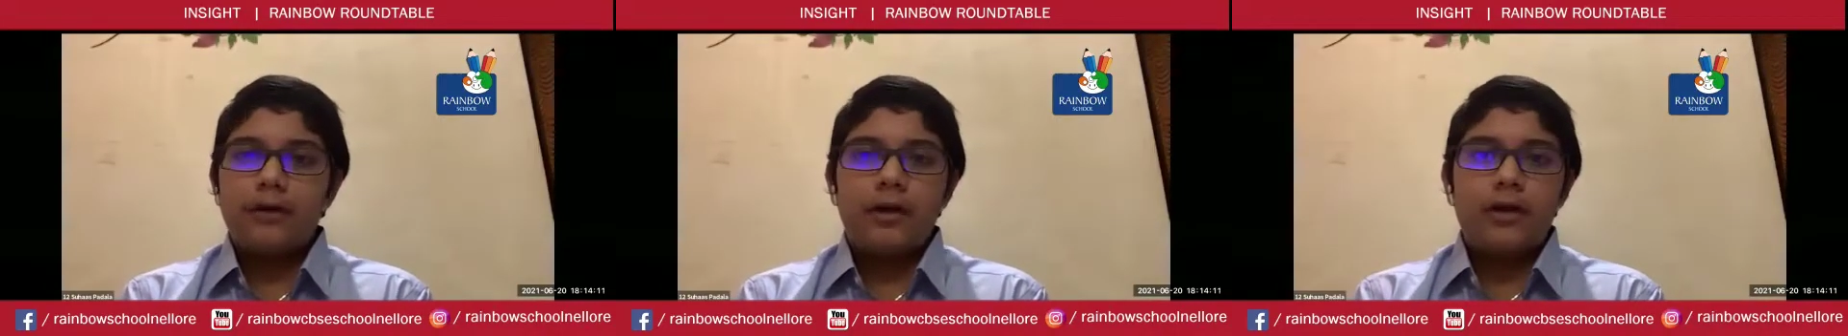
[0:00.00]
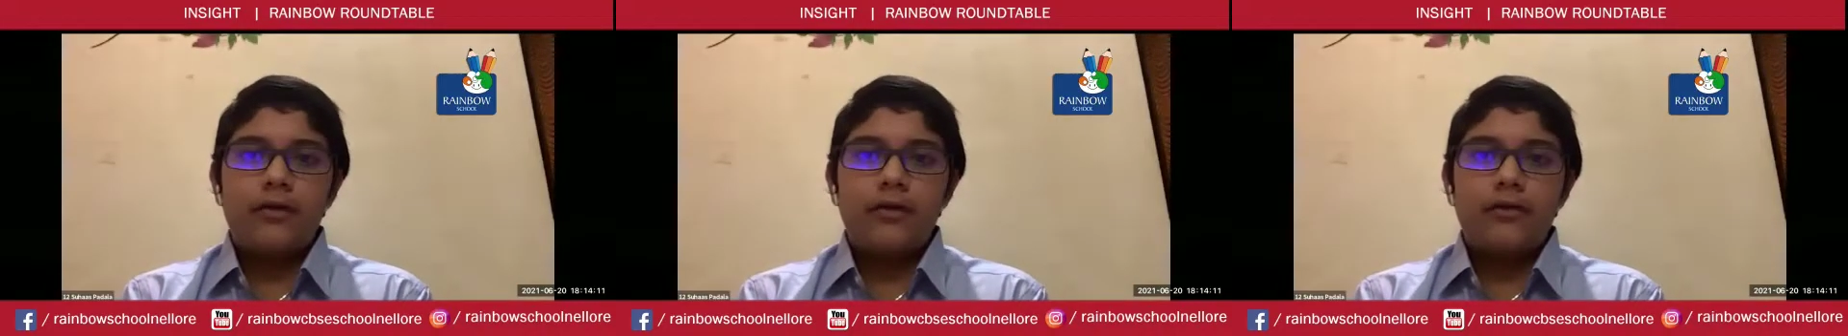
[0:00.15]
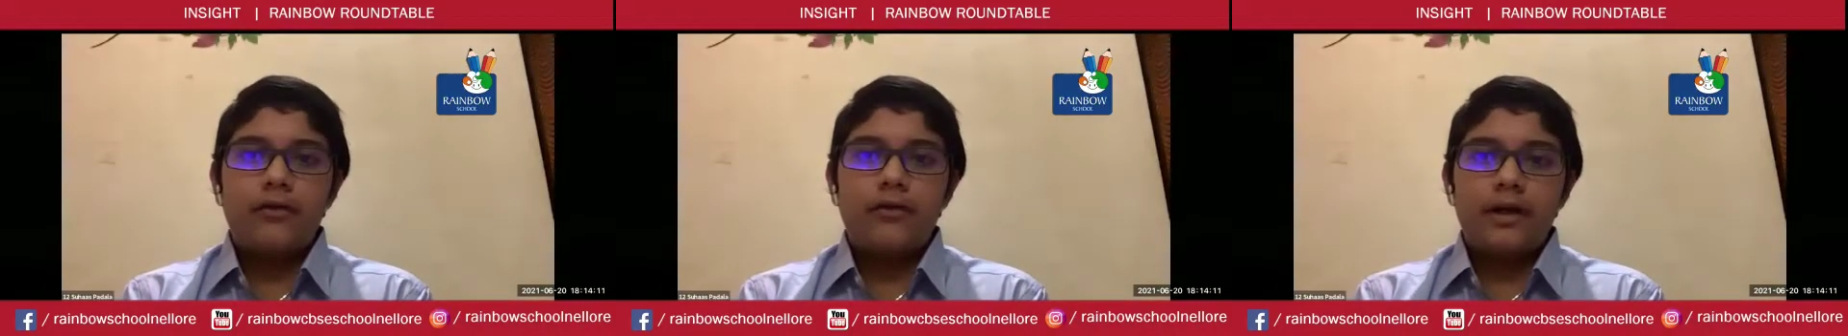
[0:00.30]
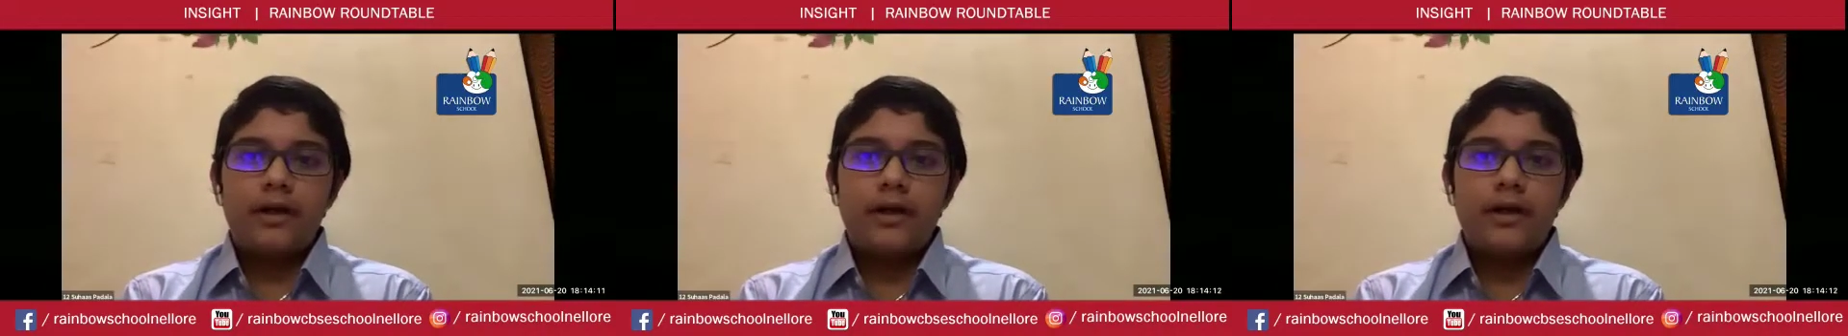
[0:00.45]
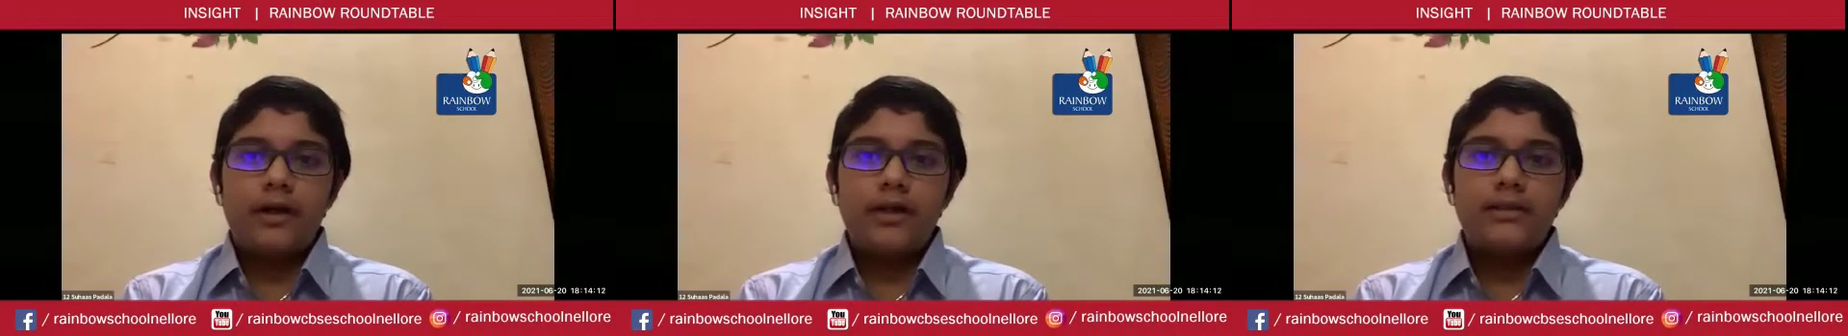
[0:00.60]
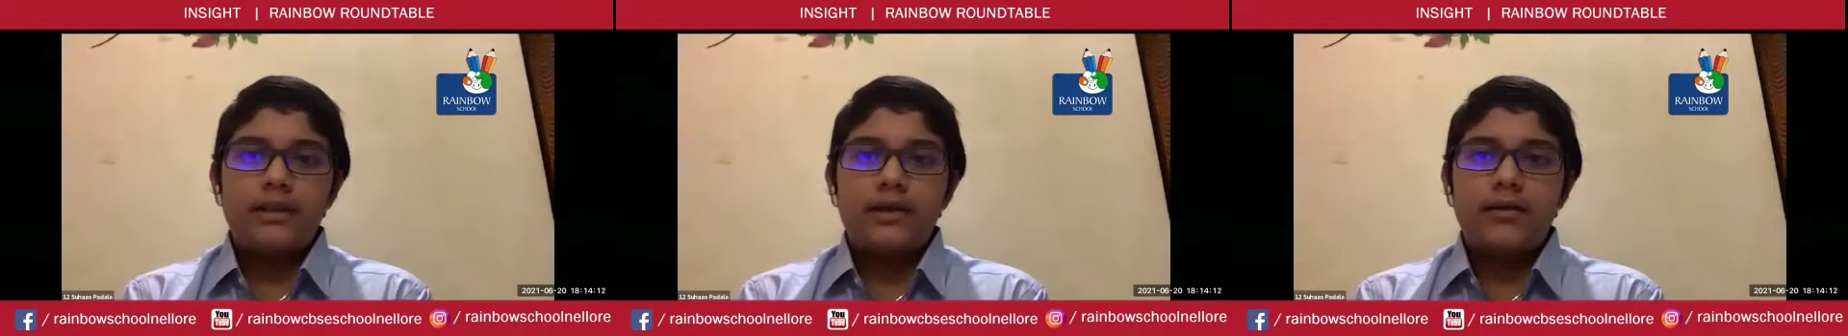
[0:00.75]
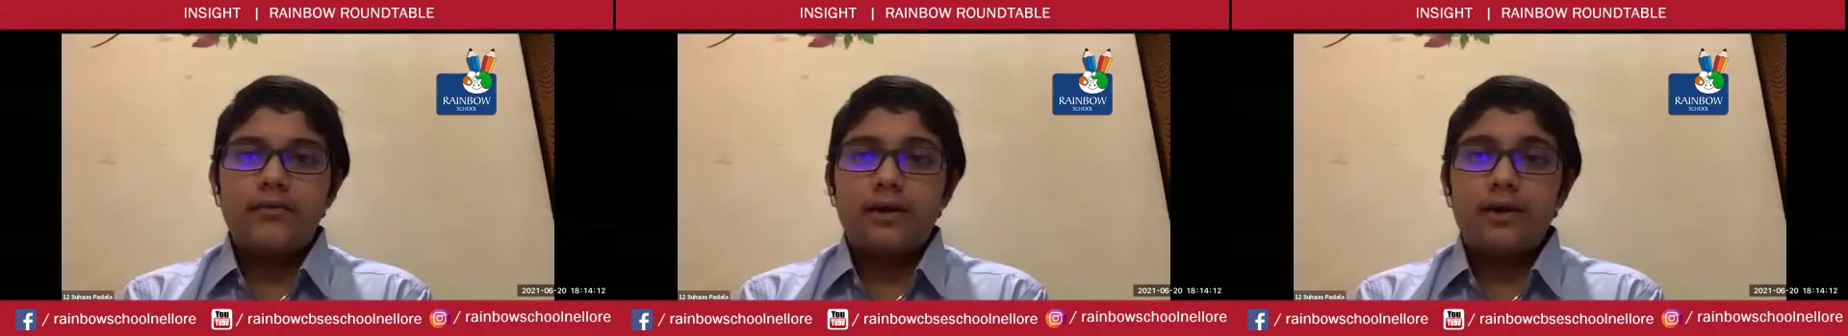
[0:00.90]
now
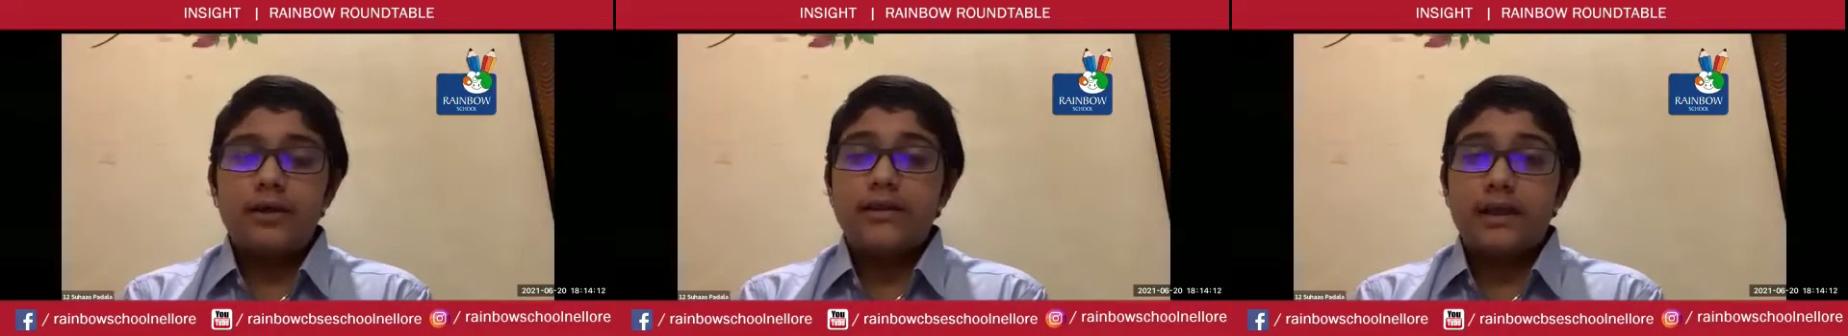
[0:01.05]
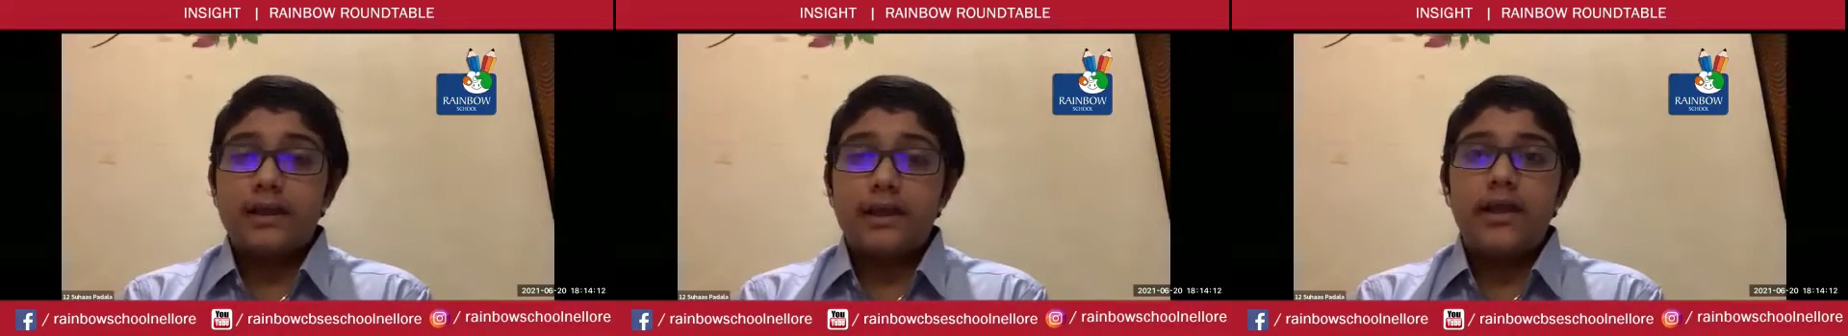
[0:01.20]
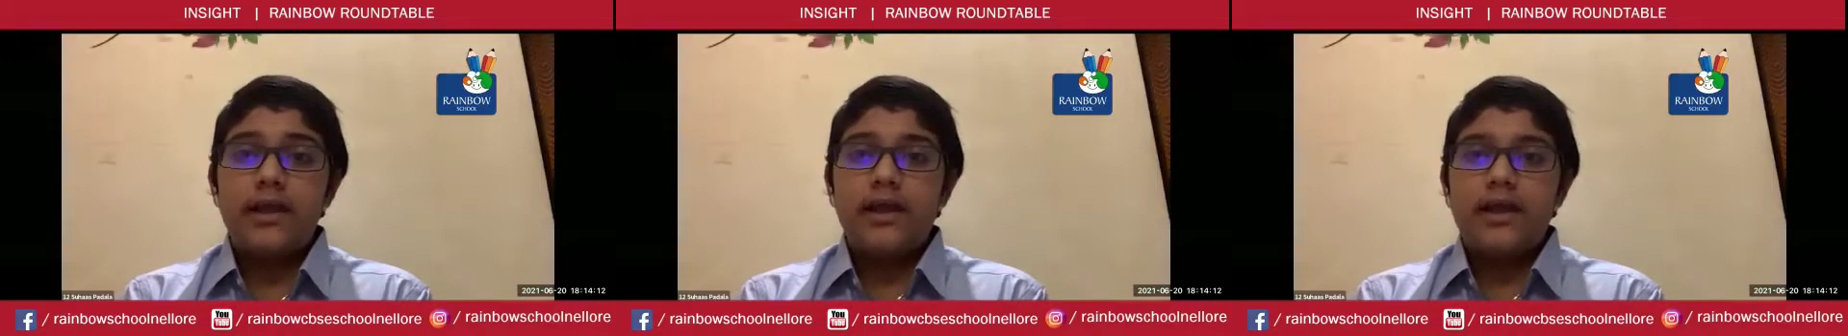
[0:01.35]
understand what it is